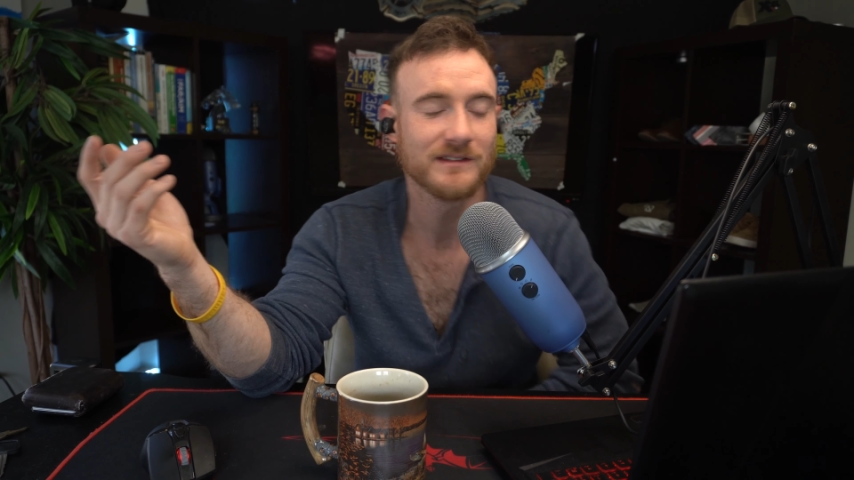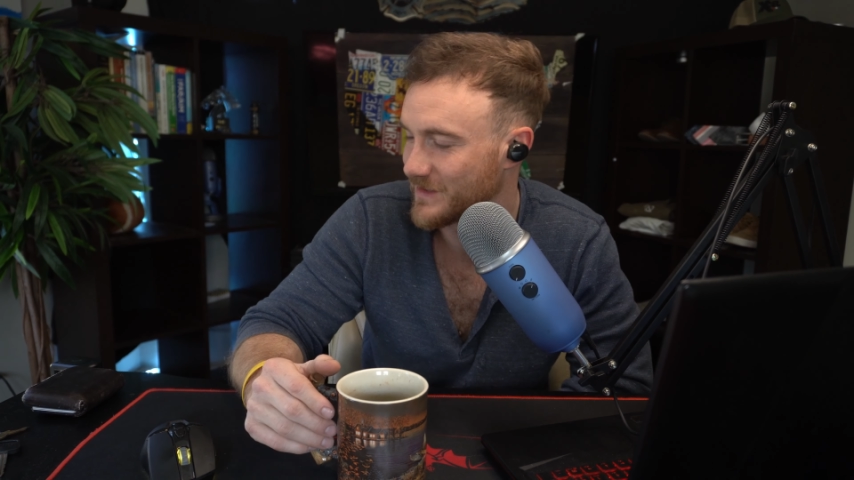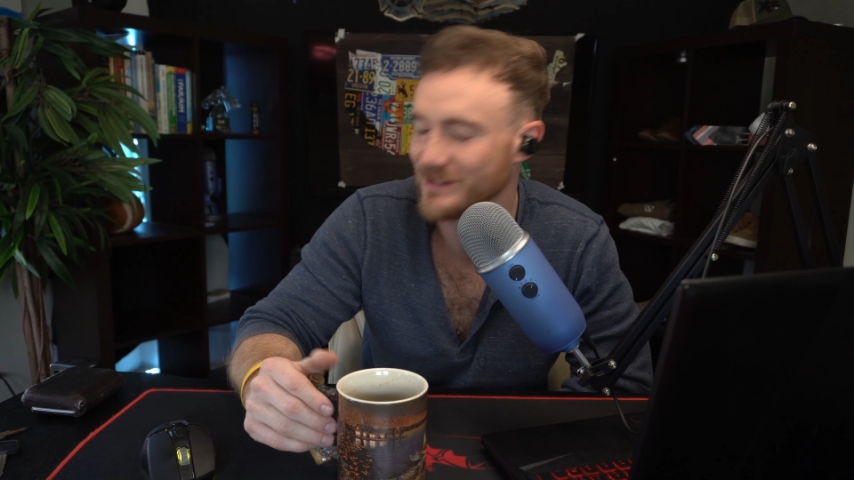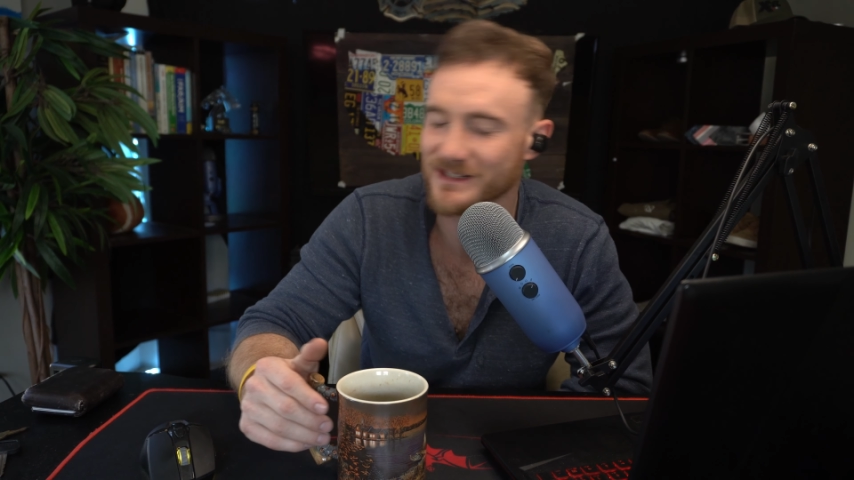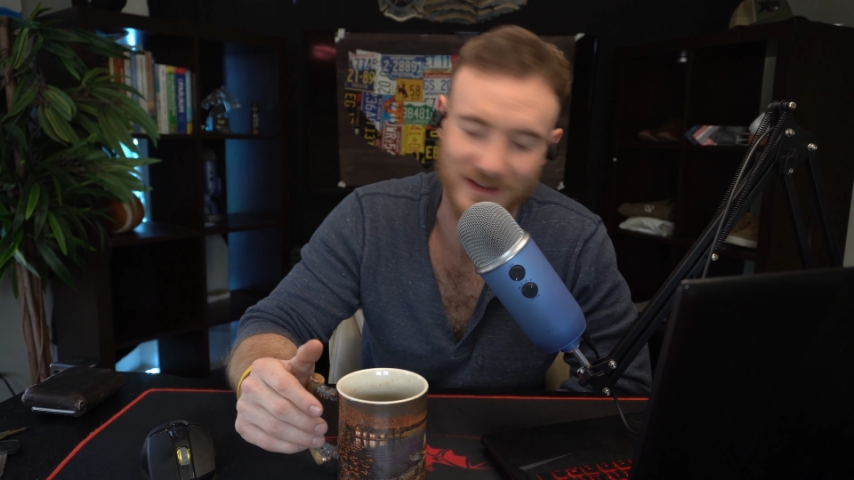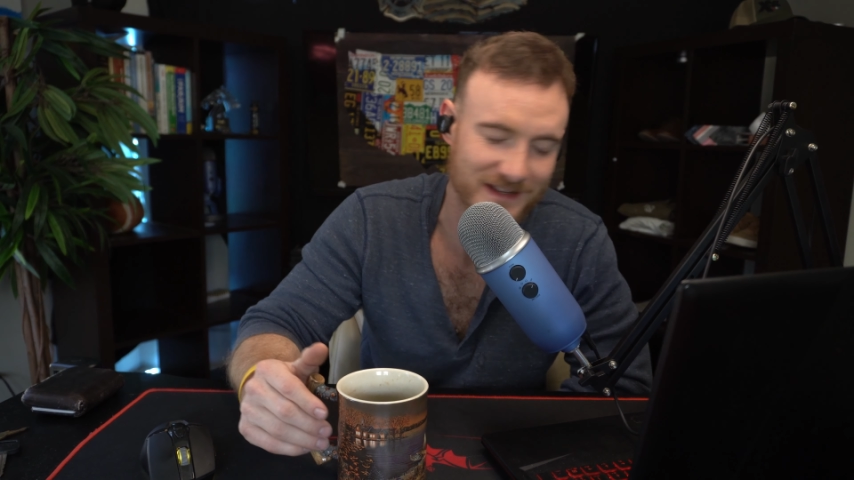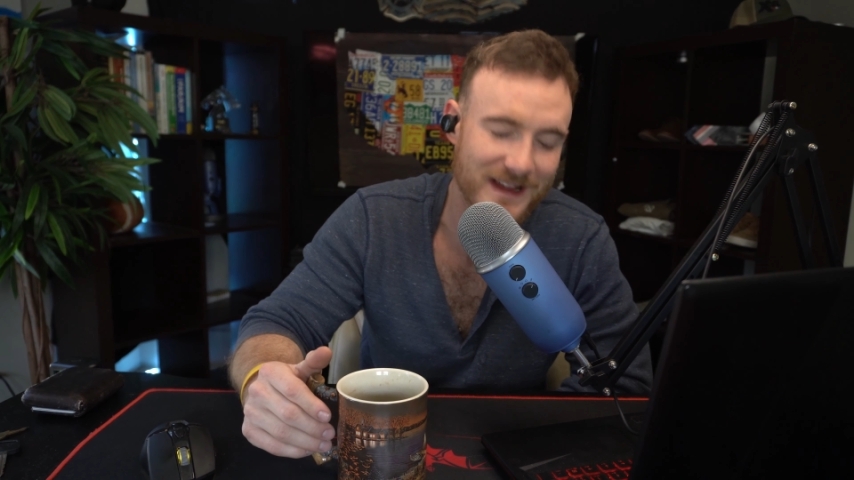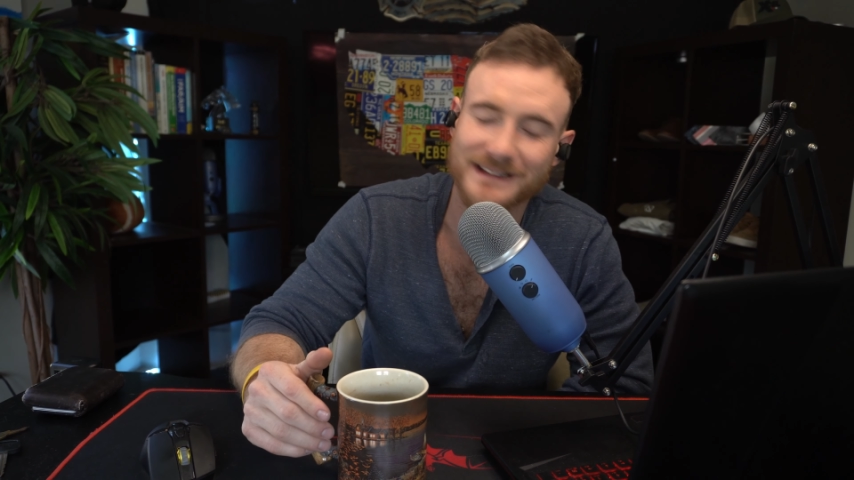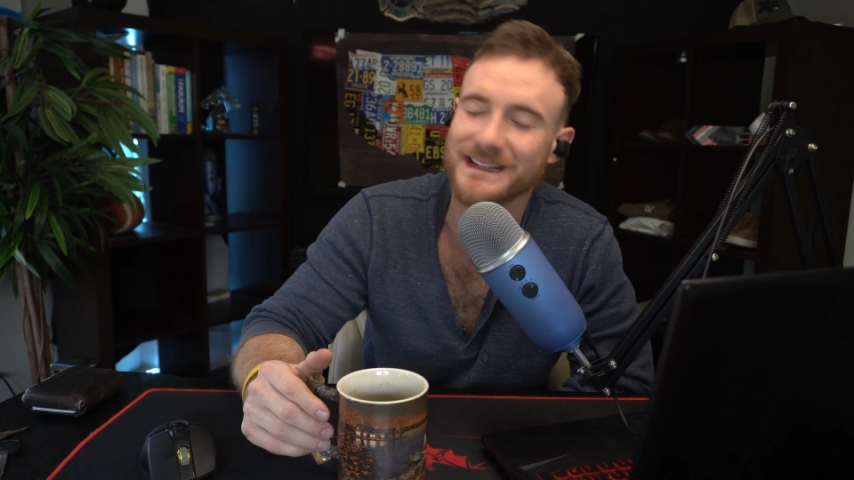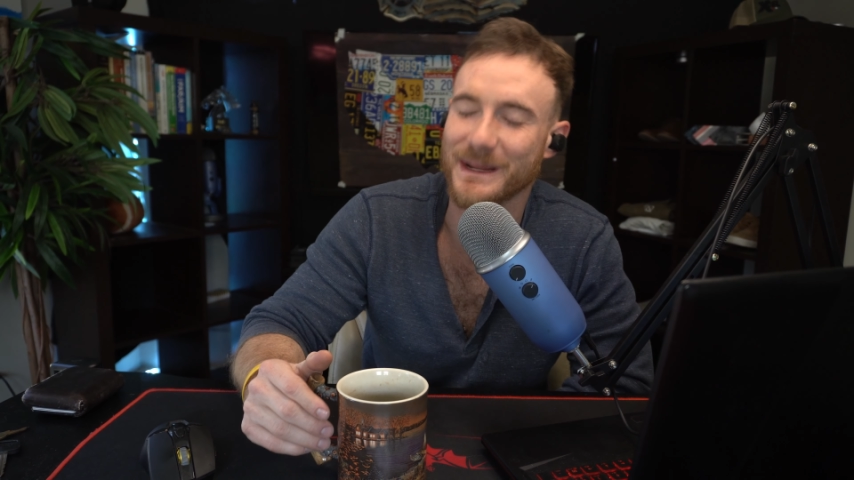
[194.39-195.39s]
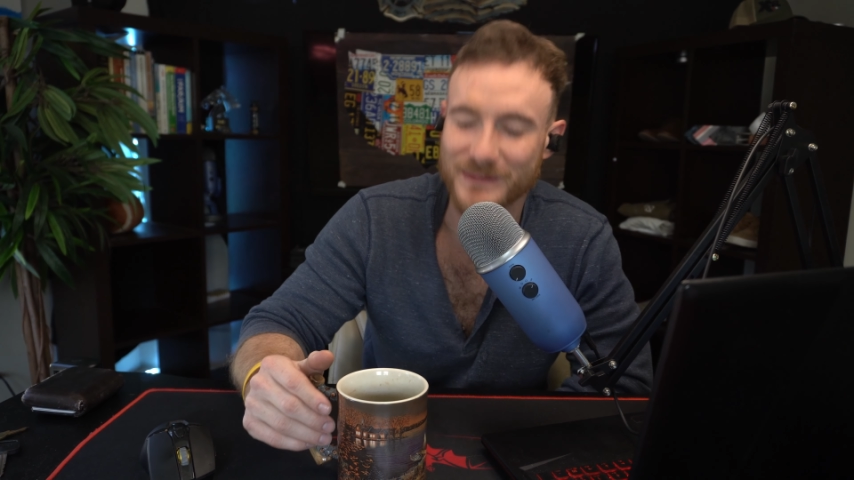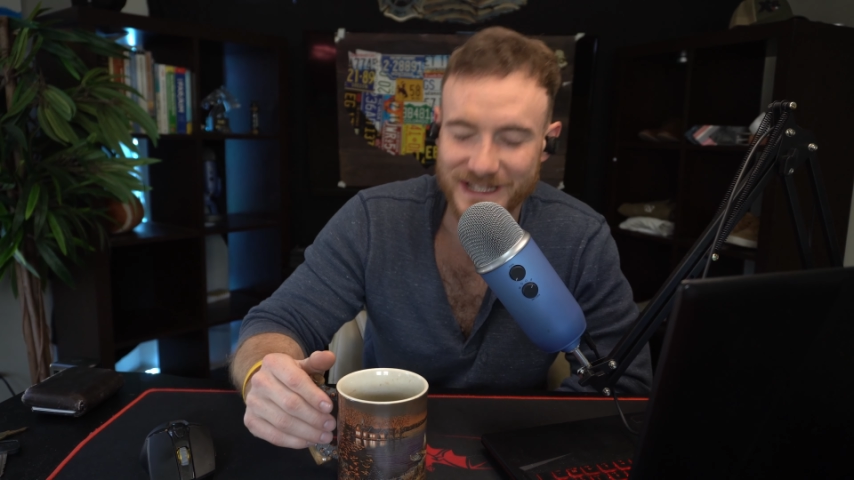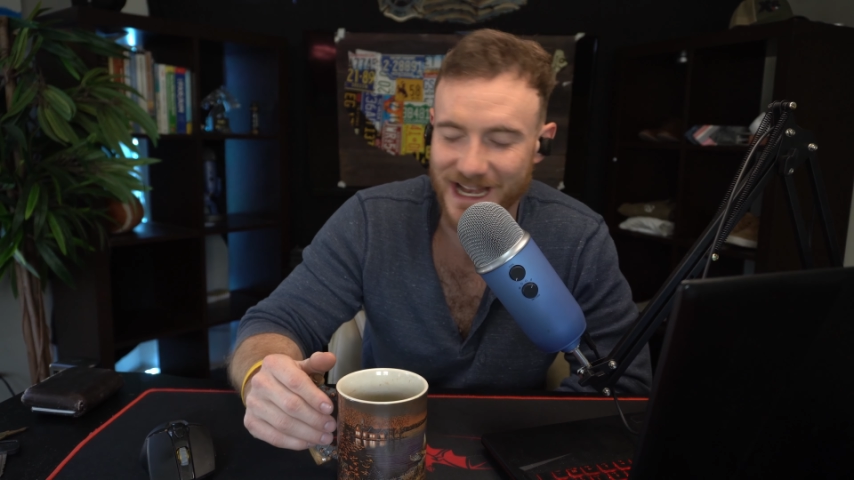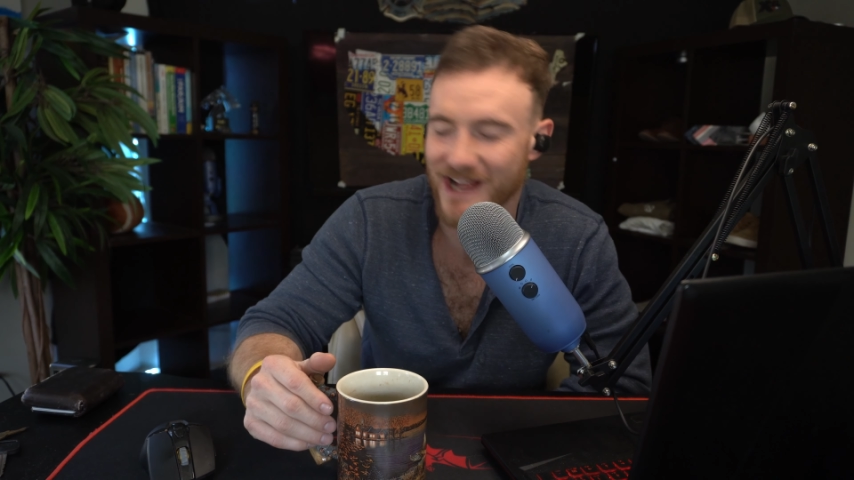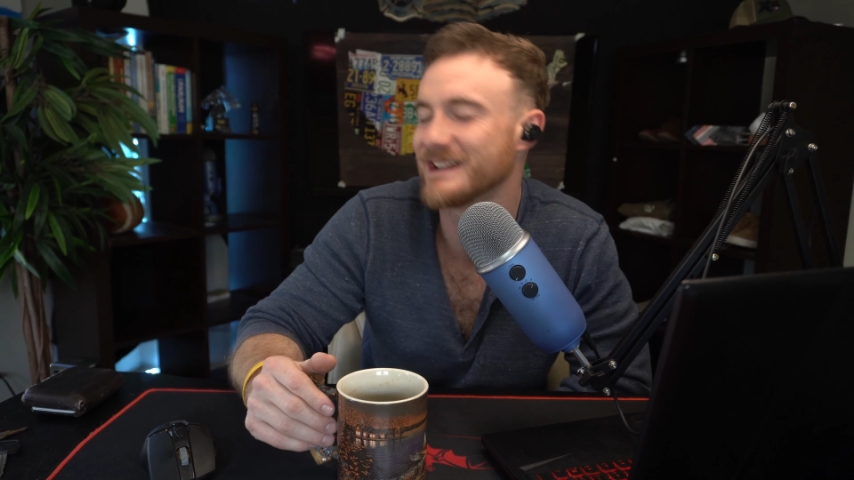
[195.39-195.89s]
so like, no, you have to
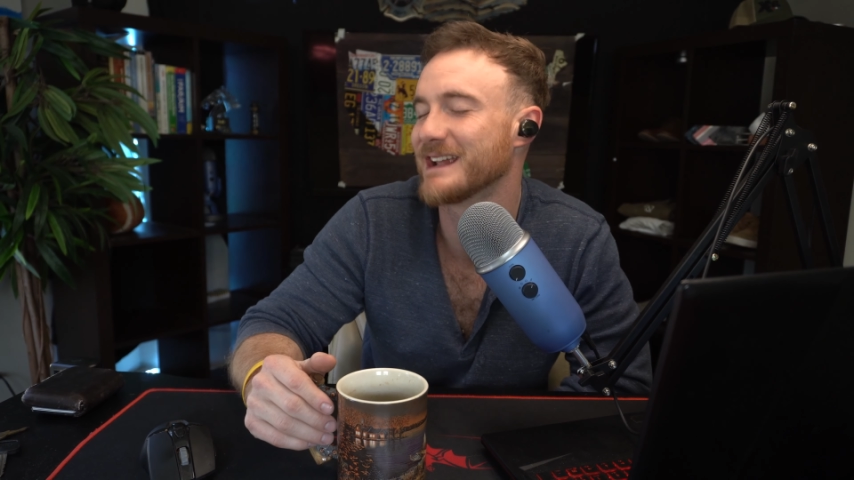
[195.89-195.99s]
empty it out.